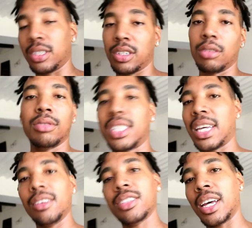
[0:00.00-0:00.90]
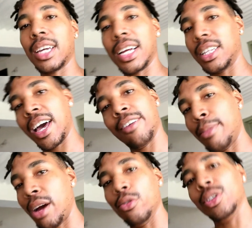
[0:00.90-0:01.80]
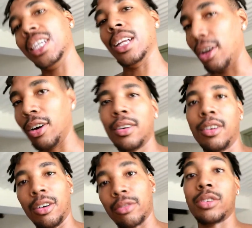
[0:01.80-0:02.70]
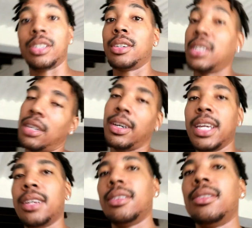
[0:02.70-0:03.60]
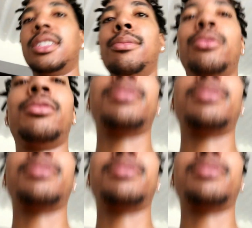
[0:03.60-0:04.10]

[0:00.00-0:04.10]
So this ain't something I'd have in my routine a lot of recent, so hey, simple.